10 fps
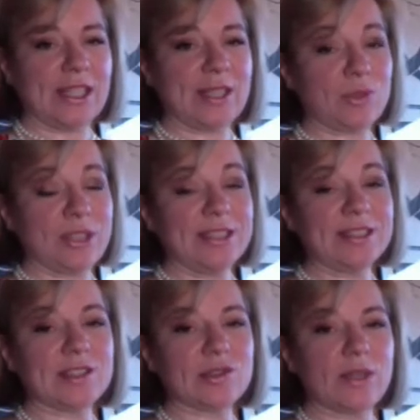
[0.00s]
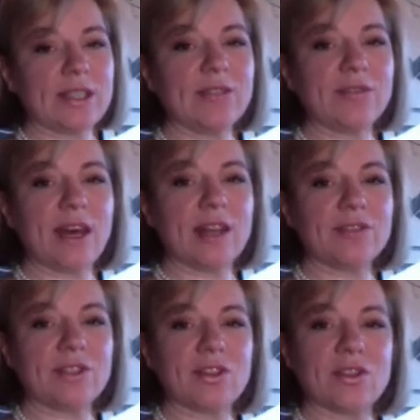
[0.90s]
He brings
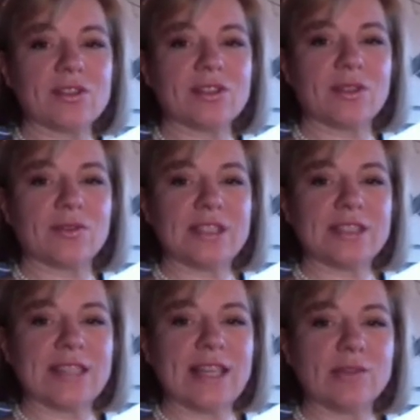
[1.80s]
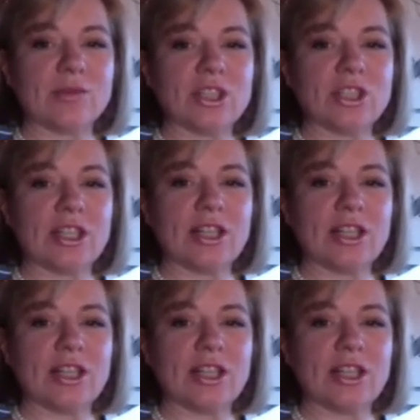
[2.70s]
25 years of distinguished